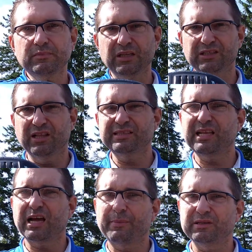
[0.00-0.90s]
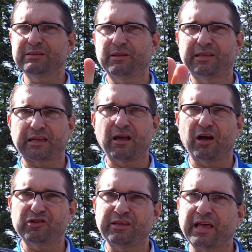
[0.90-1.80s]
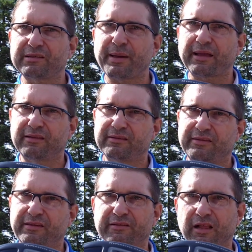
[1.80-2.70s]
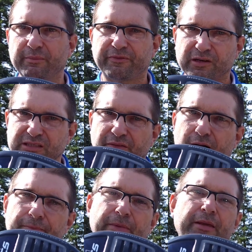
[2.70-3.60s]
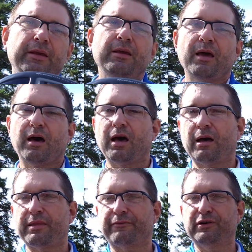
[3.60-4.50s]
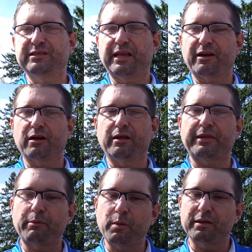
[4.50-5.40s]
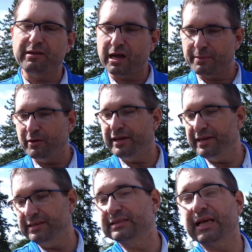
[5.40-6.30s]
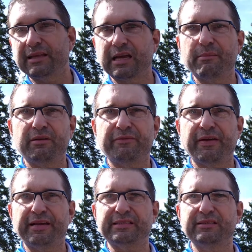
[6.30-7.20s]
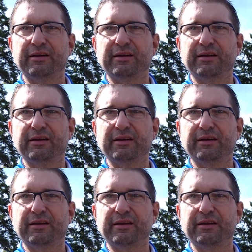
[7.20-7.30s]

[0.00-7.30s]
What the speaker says: So let's talk about some of the technology that's packed into this club first of all. The first thing that we want to talk about is that diamond faced